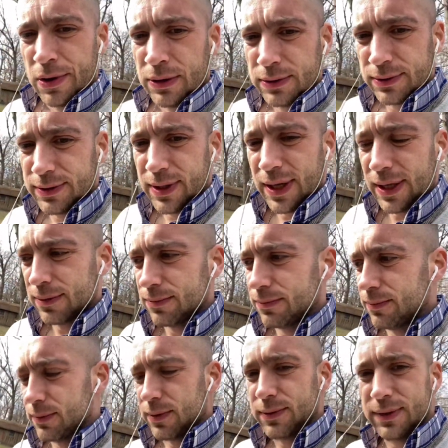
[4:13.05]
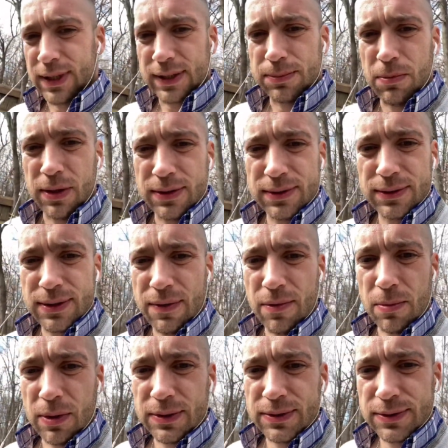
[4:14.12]
It's like 6 months, 7
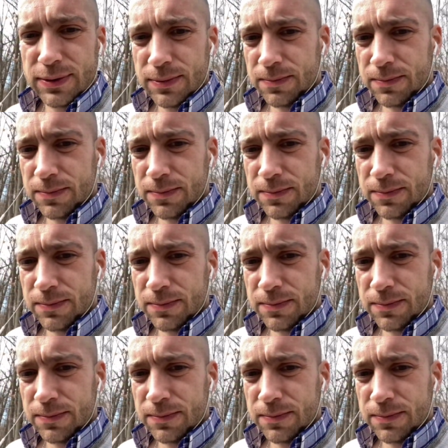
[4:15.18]
months.